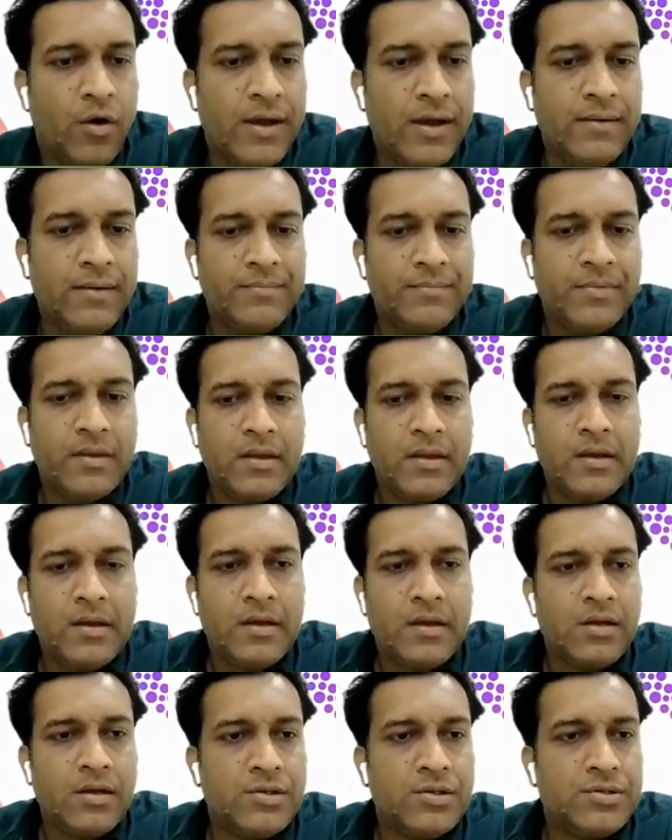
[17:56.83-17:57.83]
Okay,
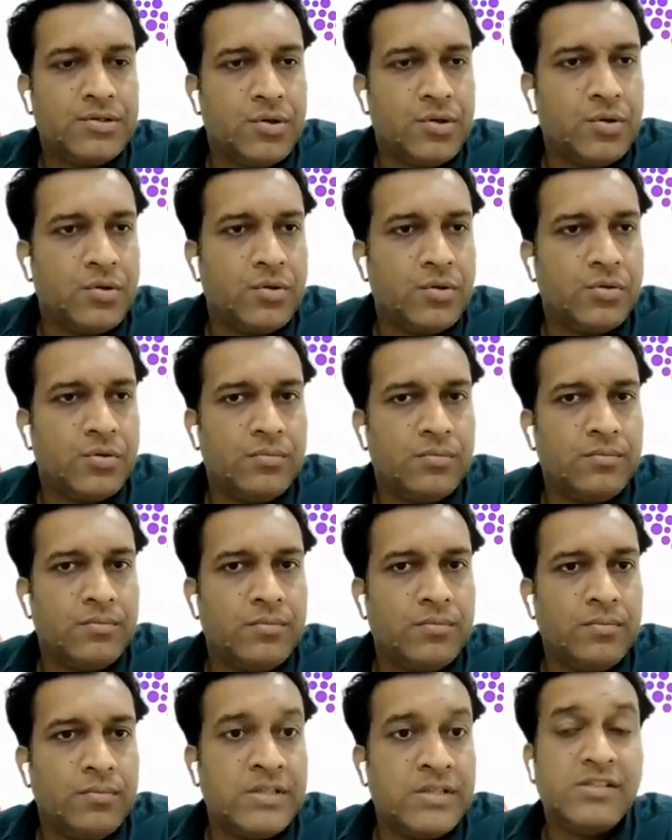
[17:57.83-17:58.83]
so
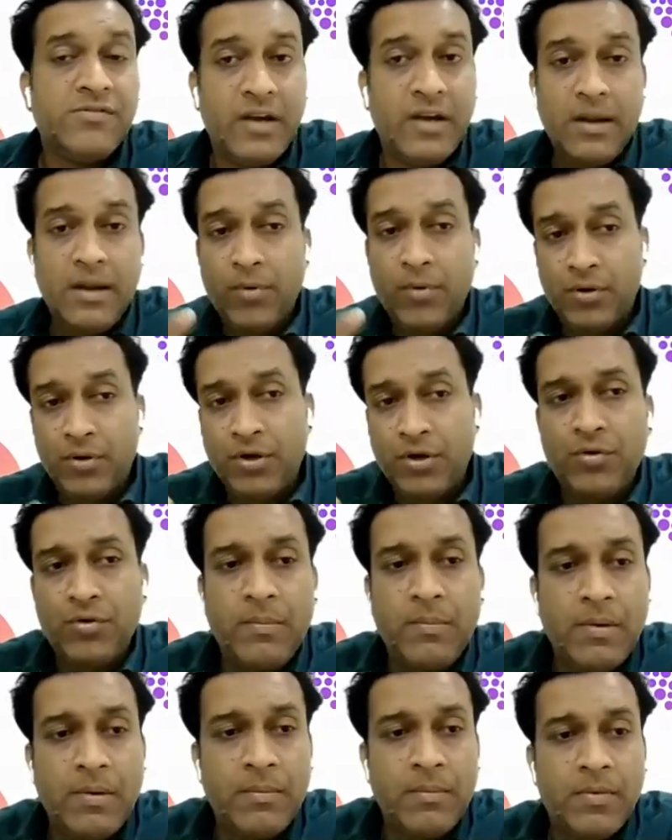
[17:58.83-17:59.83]
this is very important
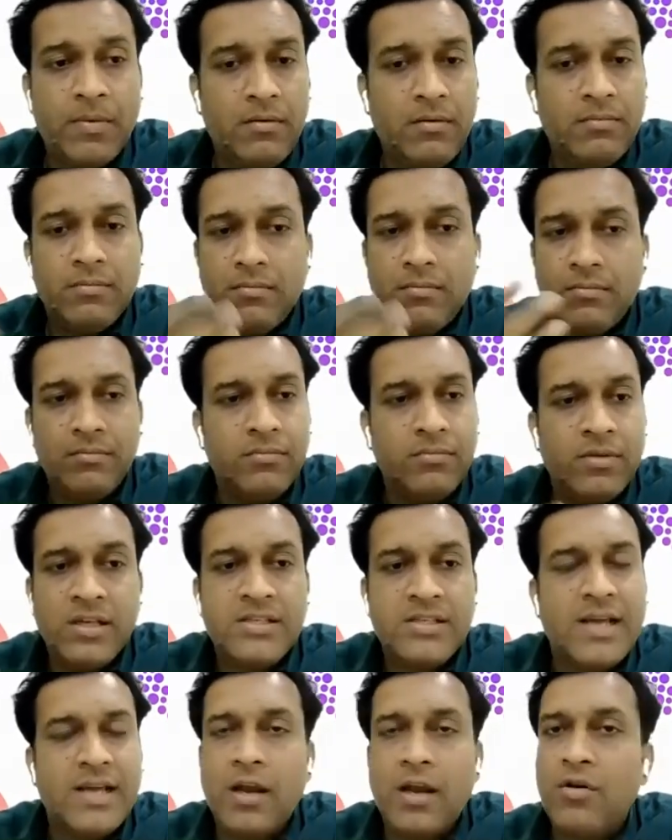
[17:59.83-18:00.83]
to remember.
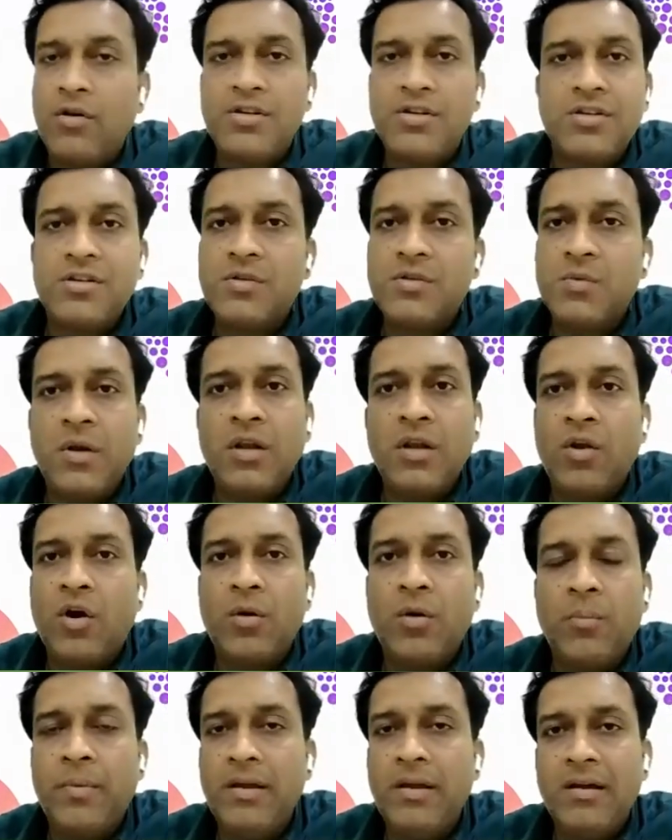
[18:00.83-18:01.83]
These calculations will
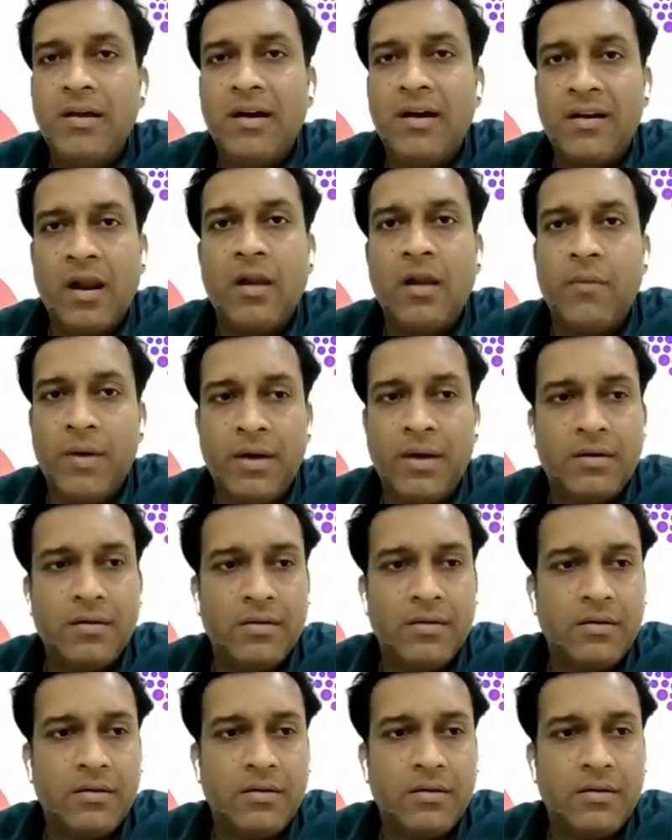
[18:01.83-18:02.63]
not be relevant.